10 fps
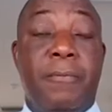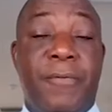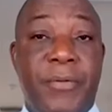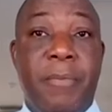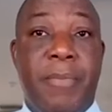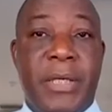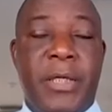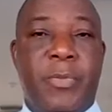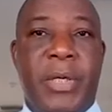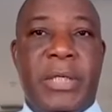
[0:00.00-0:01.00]
50
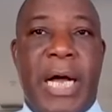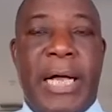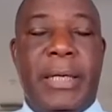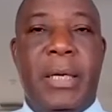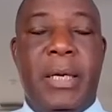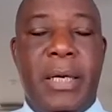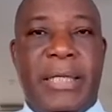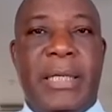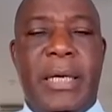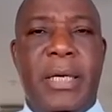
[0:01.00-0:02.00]
basis point hike
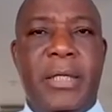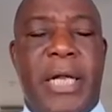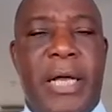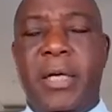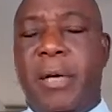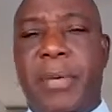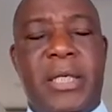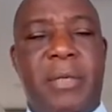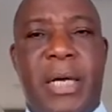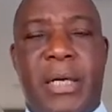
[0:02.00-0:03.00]
later today. Keep
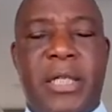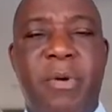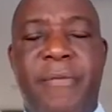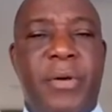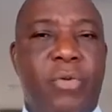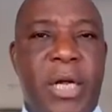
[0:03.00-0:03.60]
that in mind. Let's move on